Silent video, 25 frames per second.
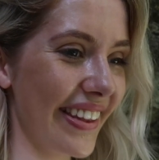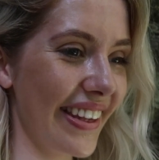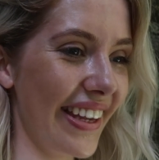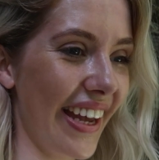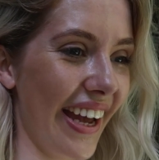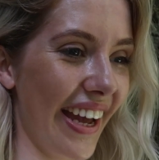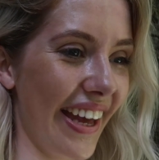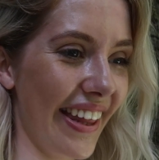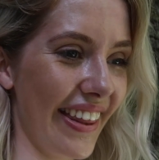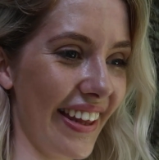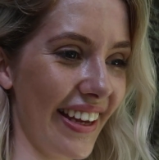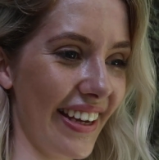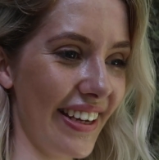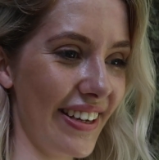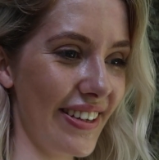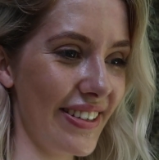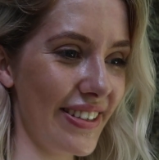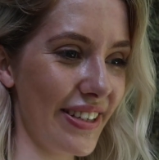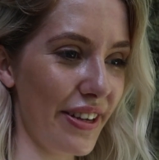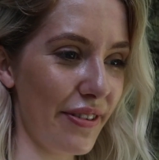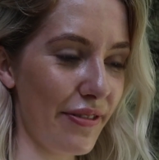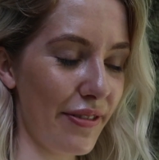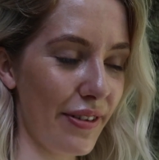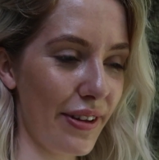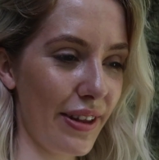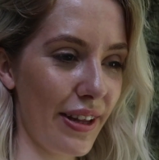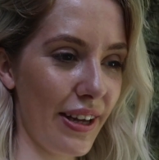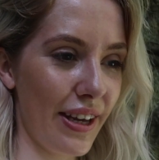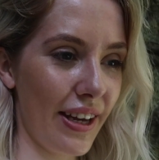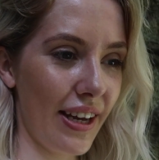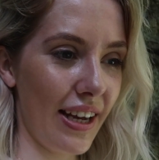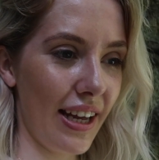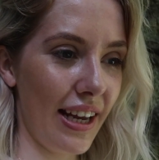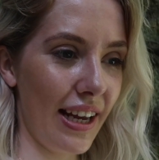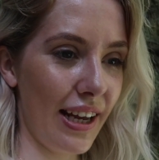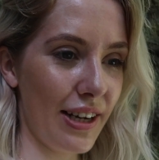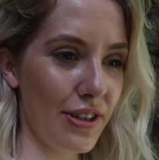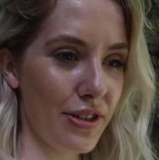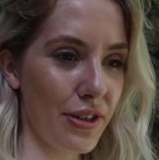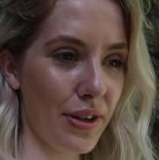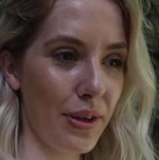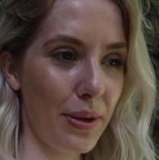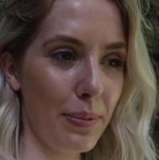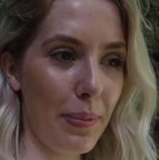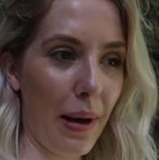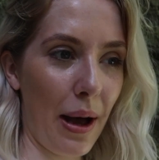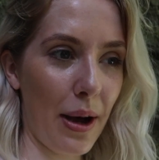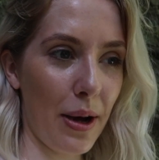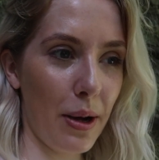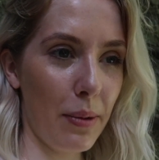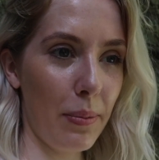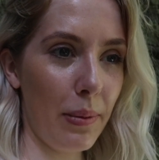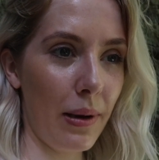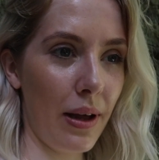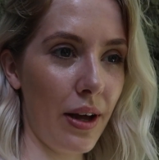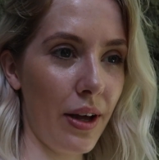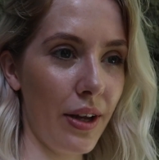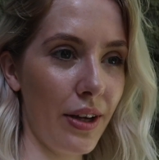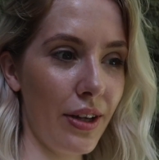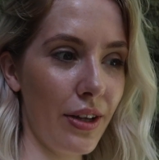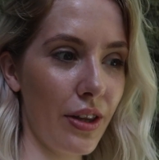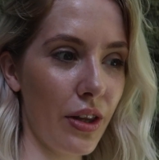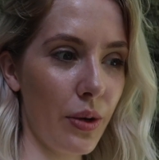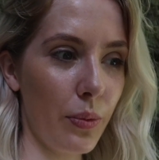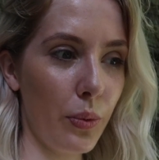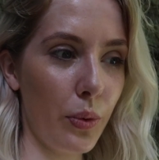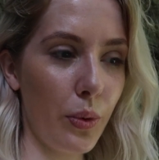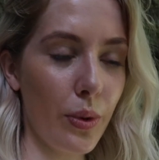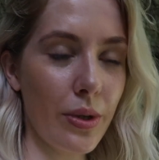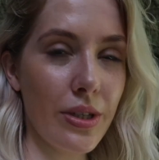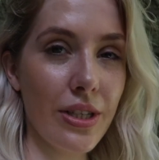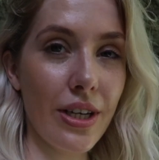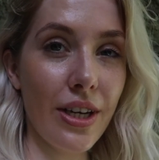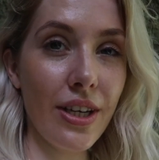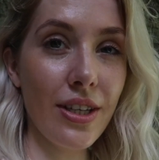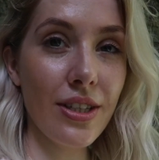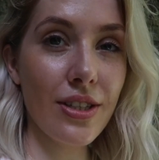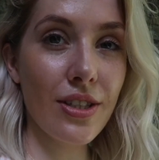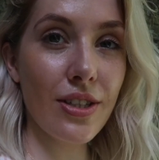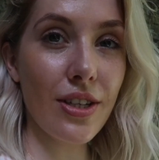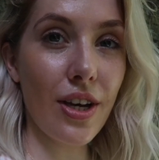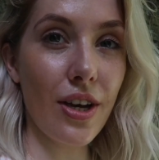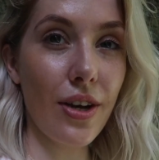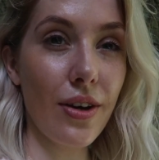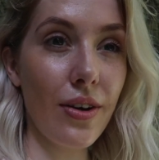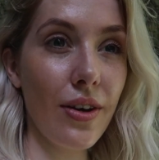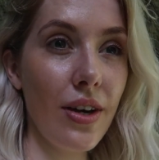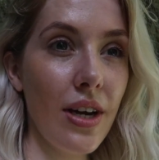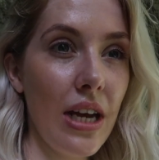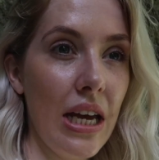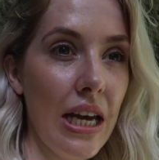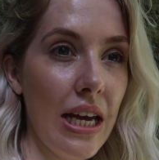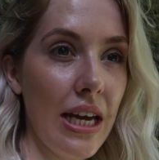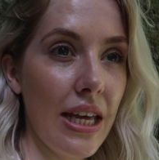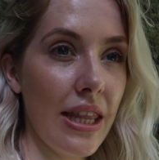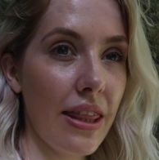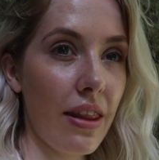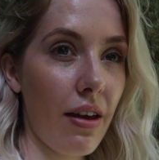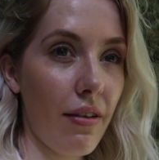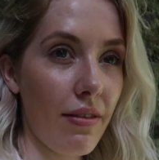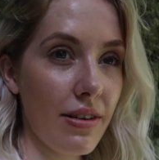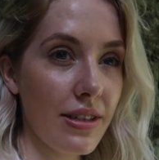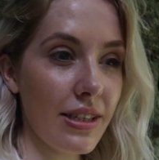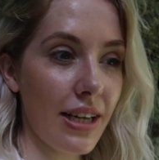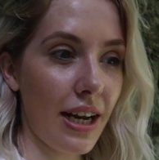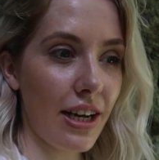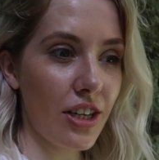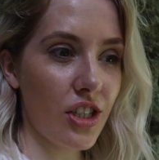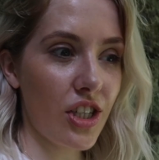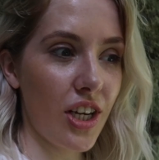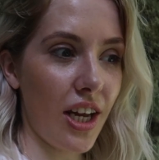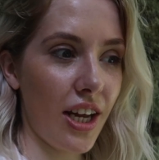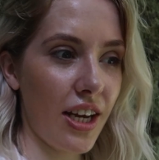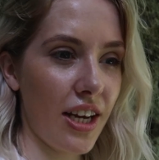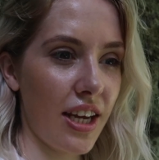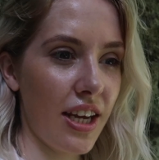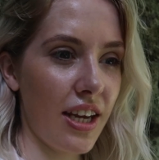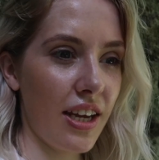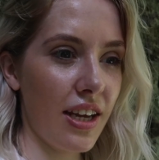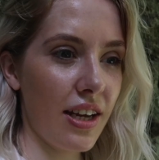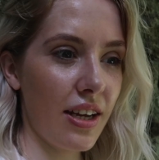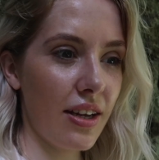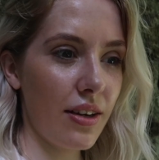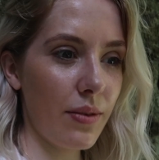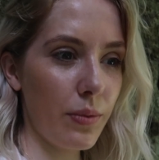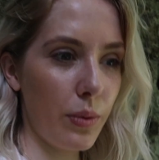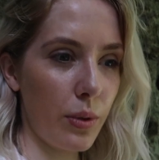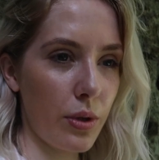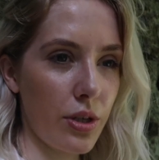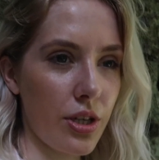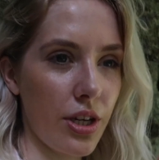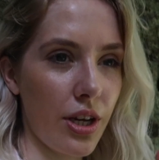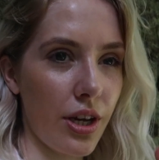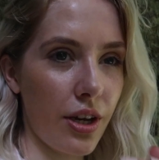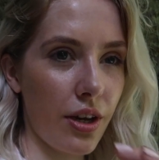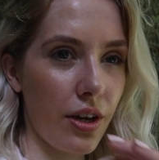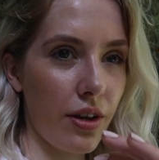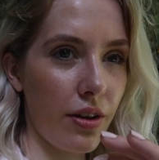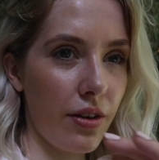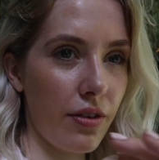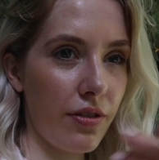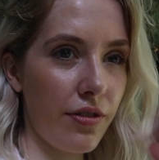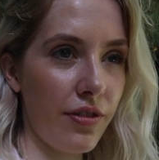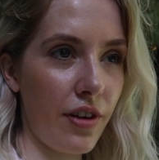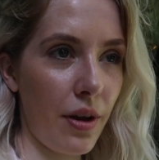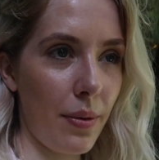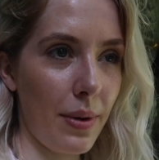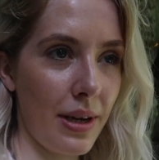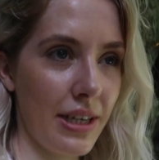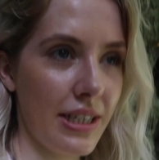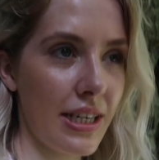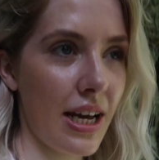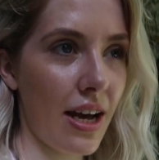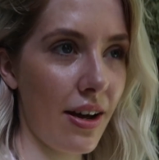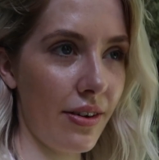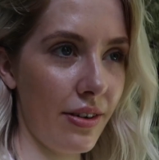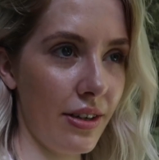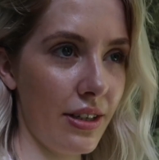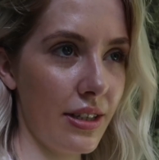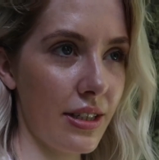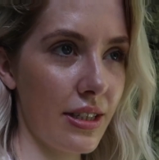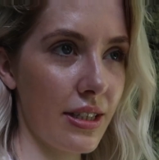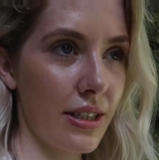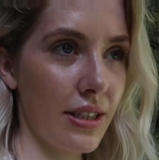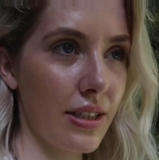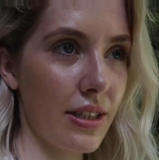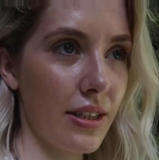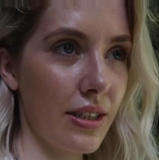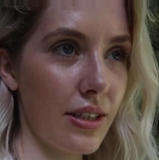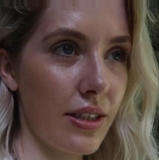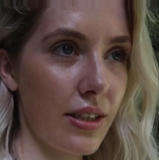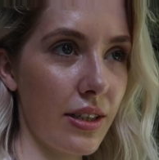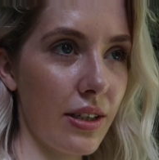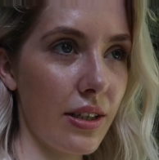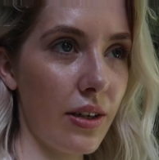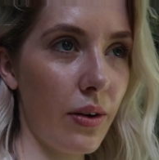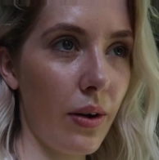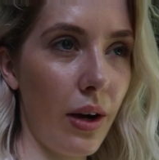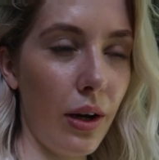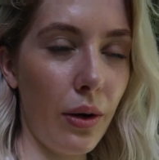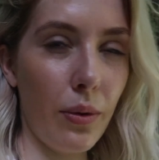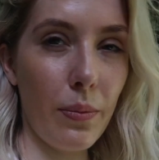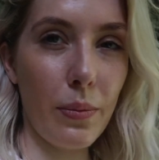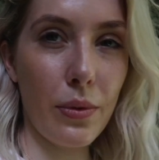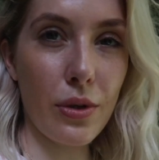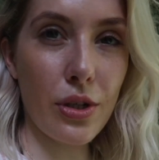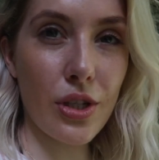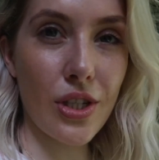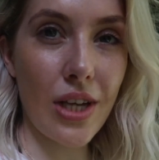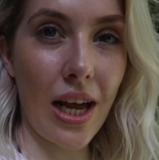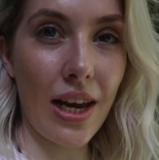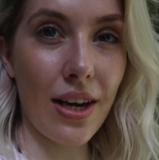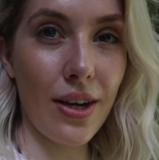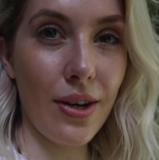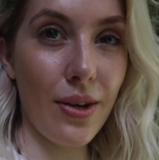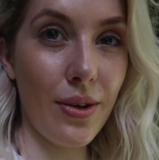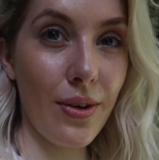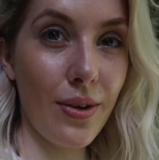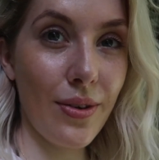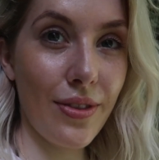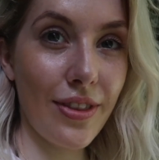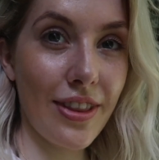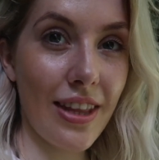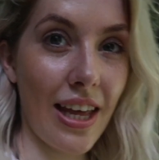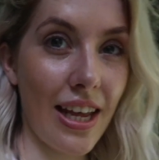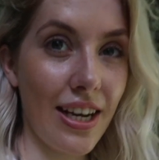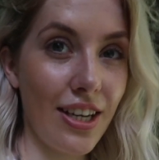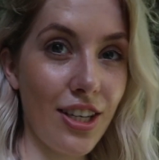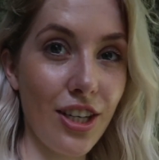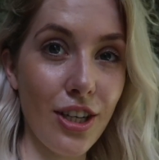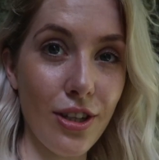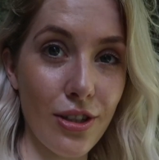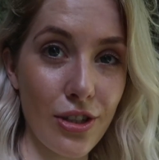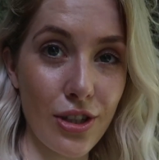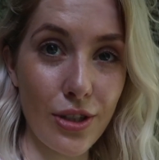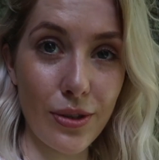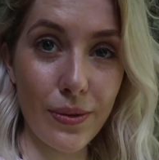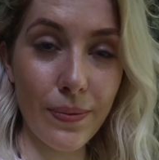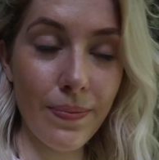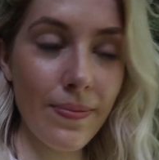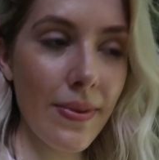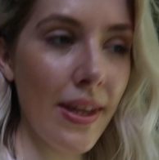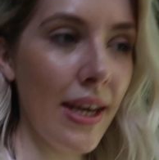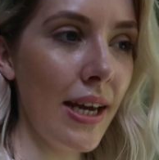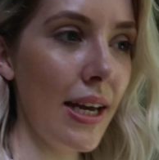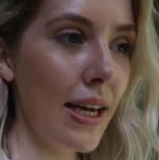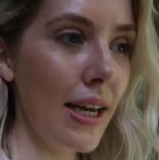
Yeah, they use it for the electrical power plant, the water. So there isn't actually any water flowing down. It's quite a lot more shallow than usual.